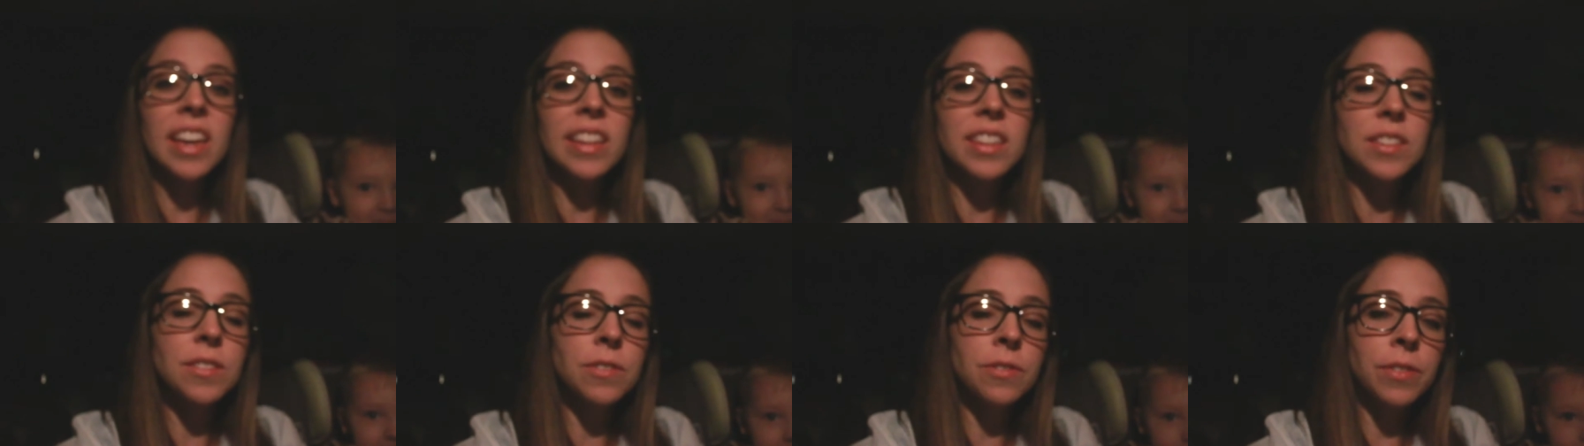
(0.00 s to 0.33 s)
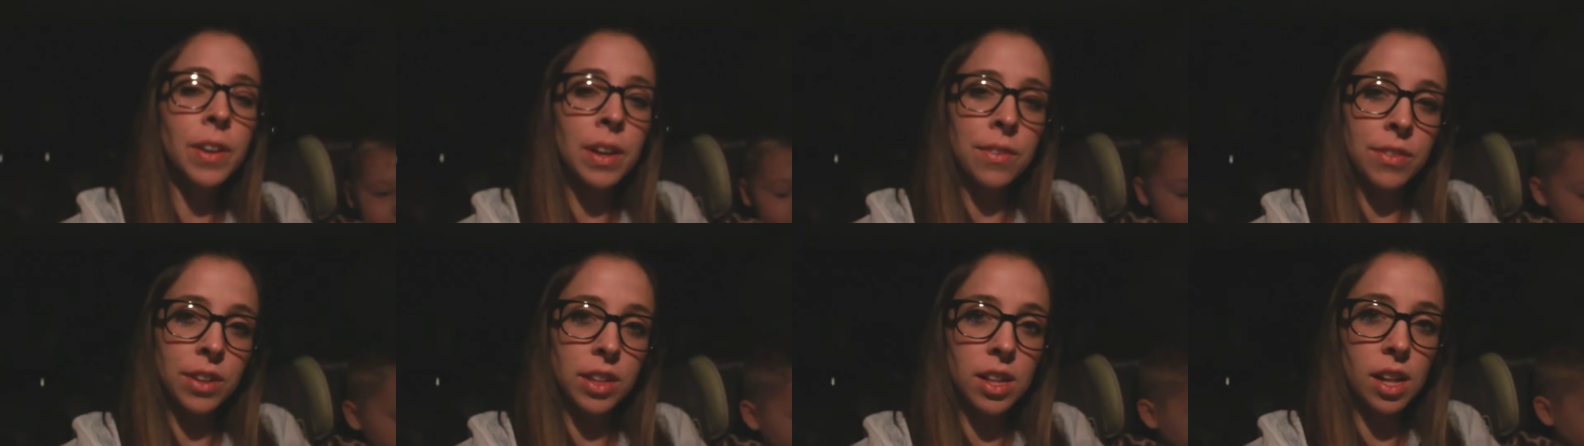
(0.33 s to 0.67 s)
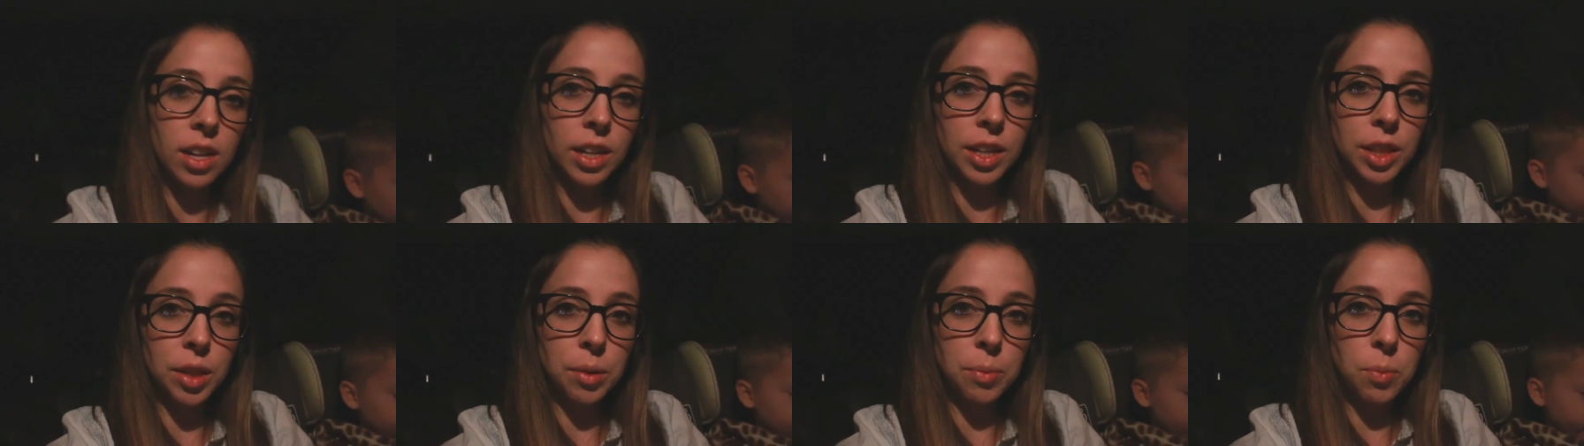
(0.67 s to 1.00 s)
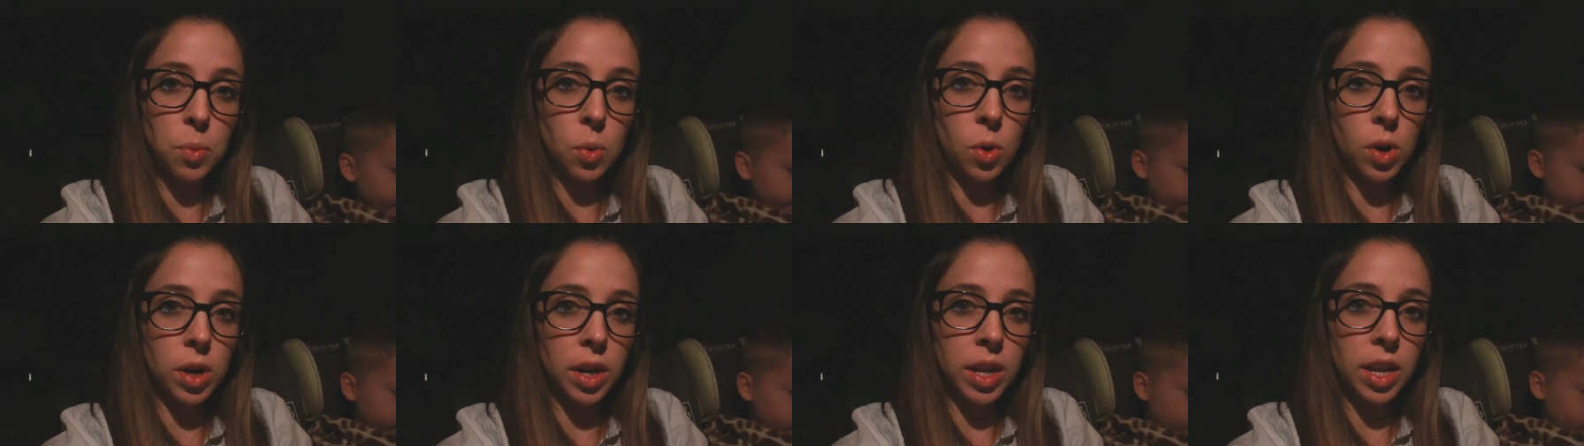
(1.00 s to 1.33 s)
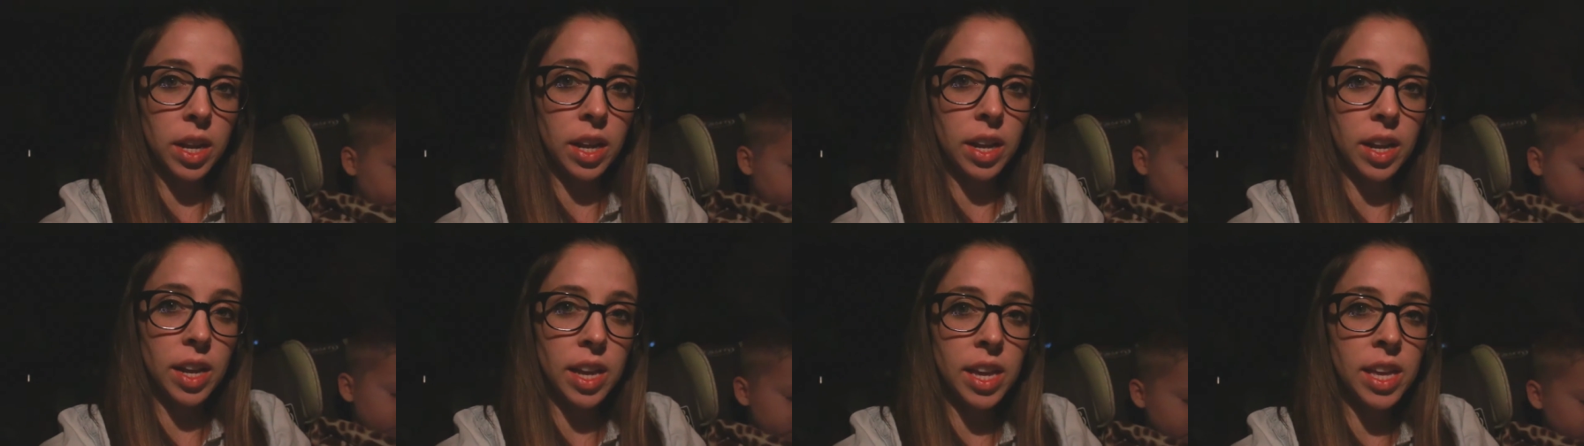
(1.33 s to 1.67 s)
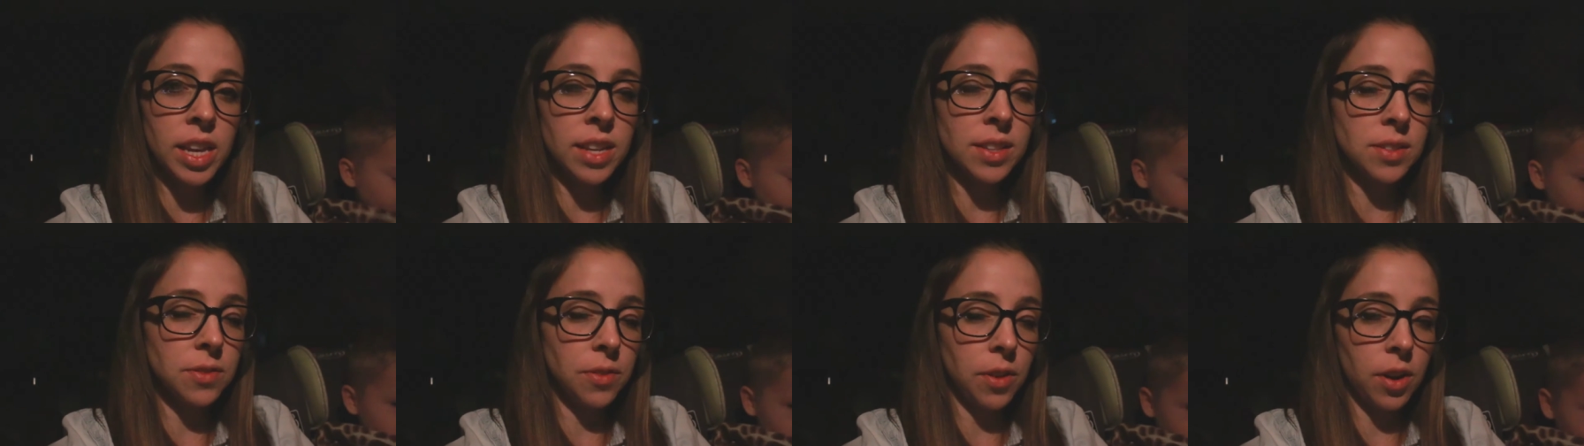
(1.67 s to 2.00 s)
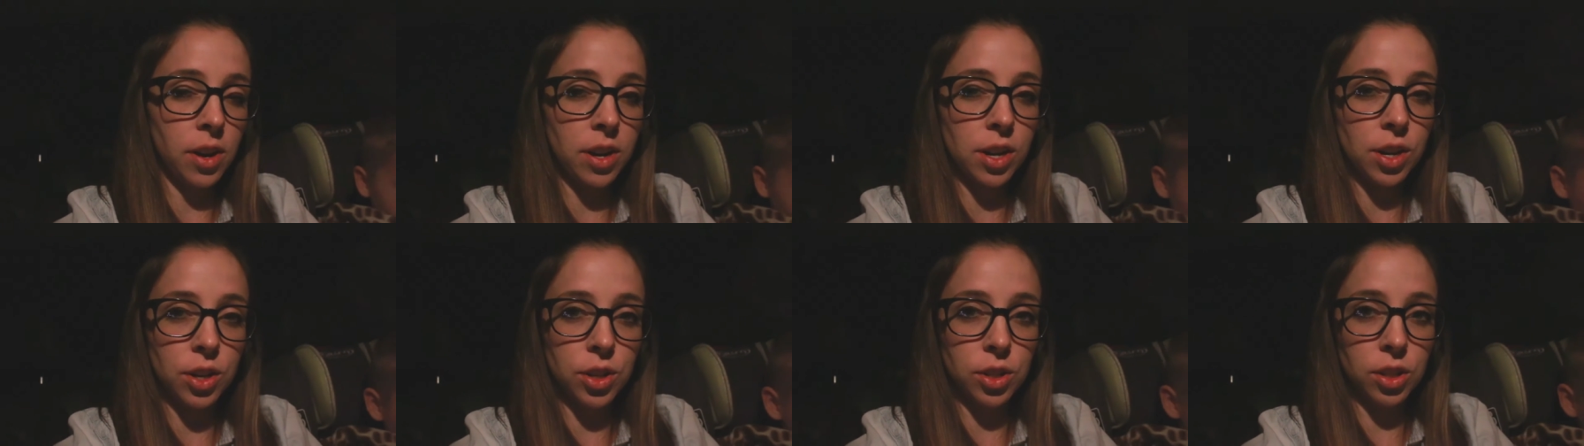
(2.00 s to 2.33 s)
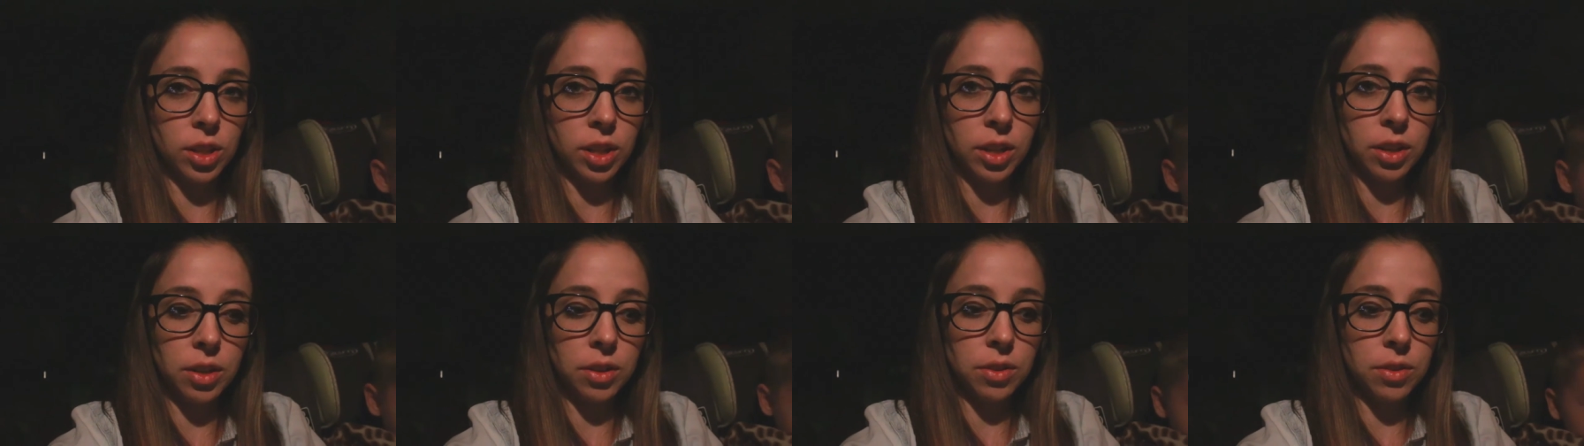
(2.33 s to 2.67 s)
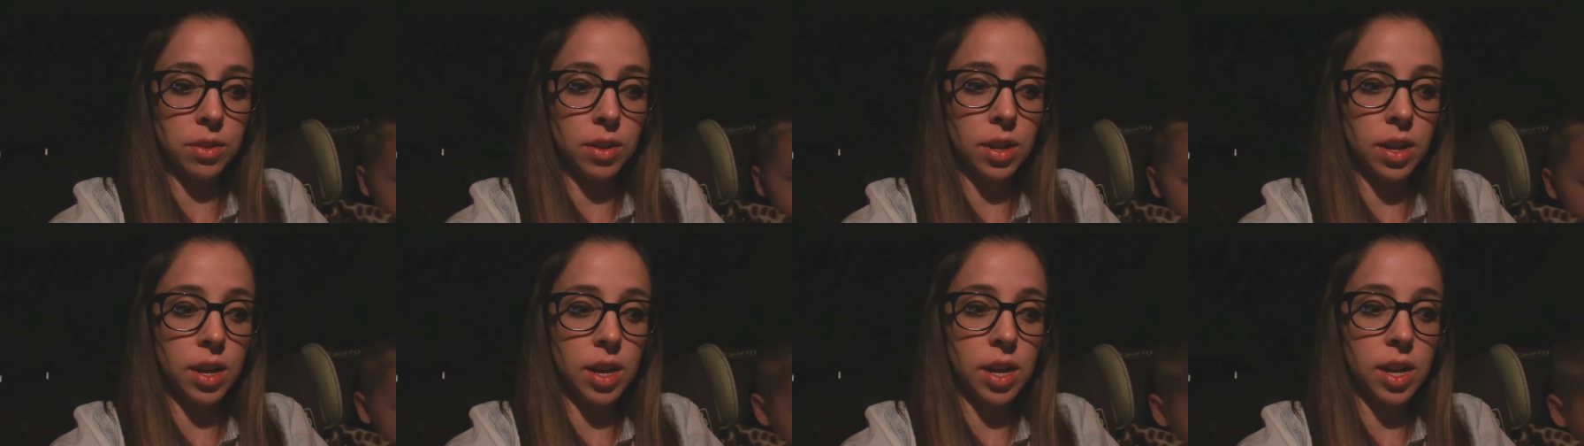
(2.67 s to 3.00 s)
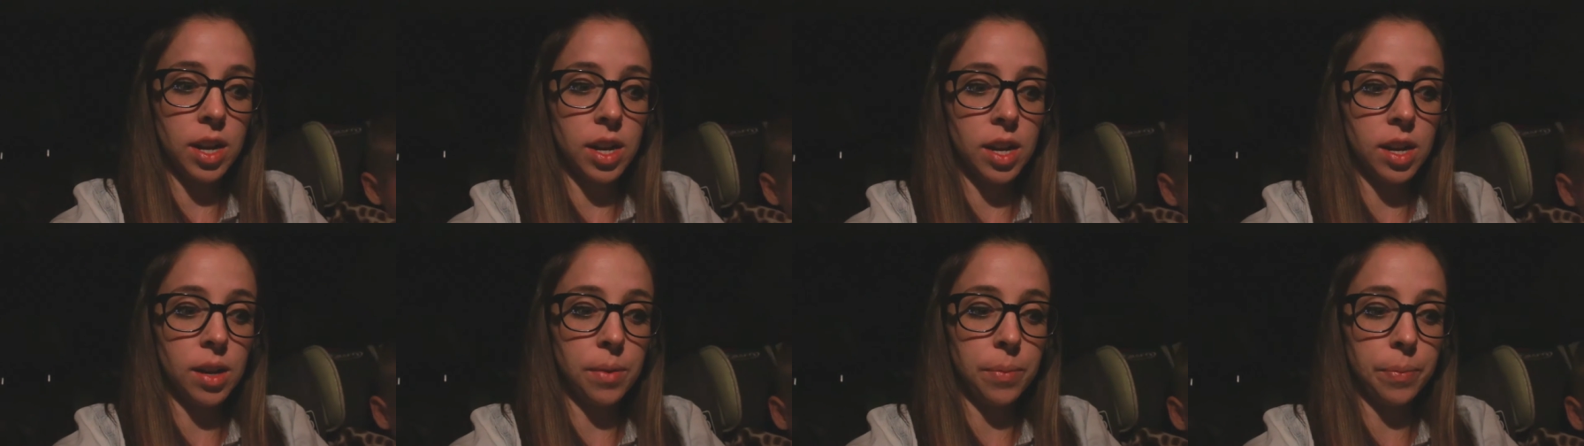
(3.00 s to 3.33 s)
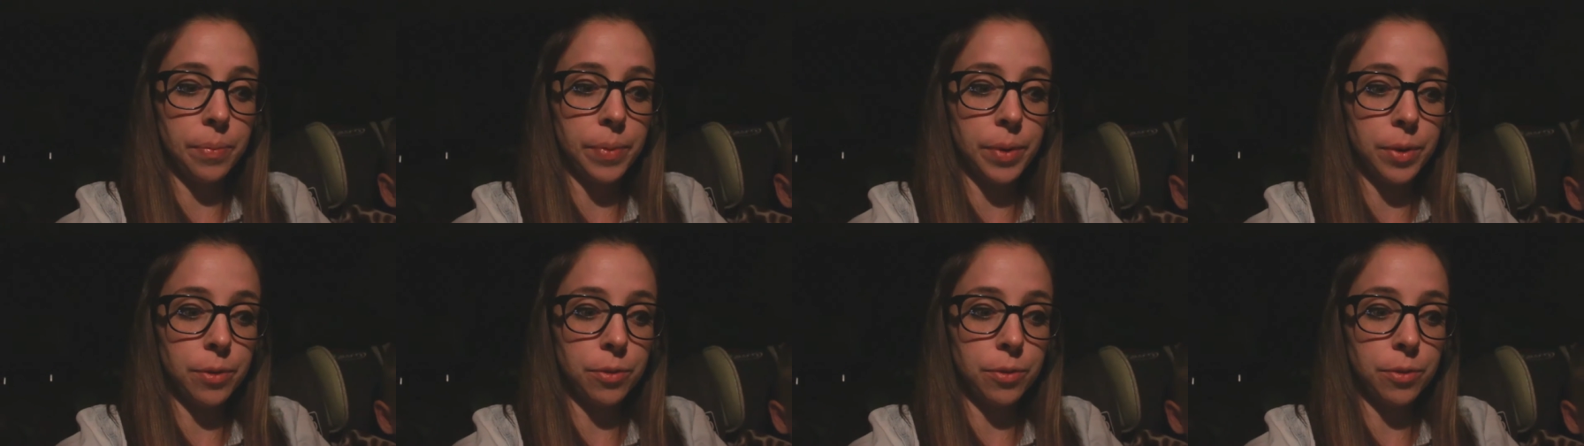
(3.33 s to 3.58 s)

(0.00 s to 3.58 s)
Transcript: It's five o'clock in the morning. It is very early um,